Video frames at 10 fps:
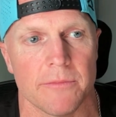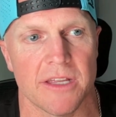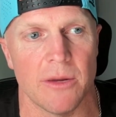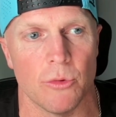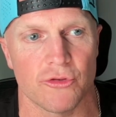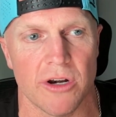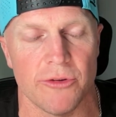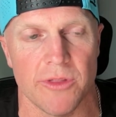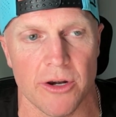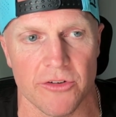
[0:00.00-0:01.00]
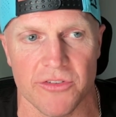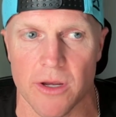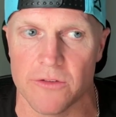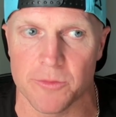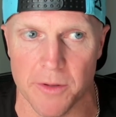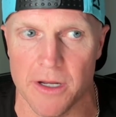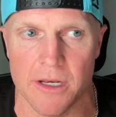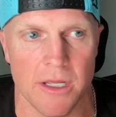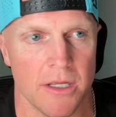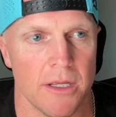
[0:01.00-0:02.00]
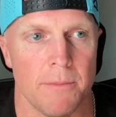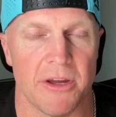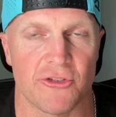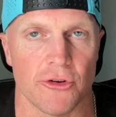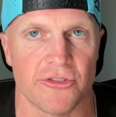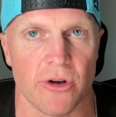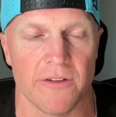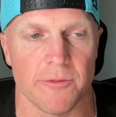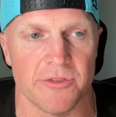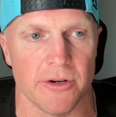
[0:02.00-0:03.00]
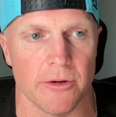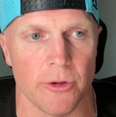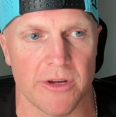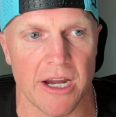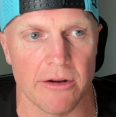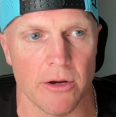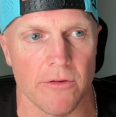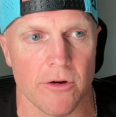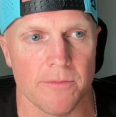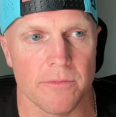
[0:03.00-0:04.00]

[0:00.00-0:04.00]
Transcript: Okay. We'll try to do that ourselves, but make sure you're starting from 0, no carryover.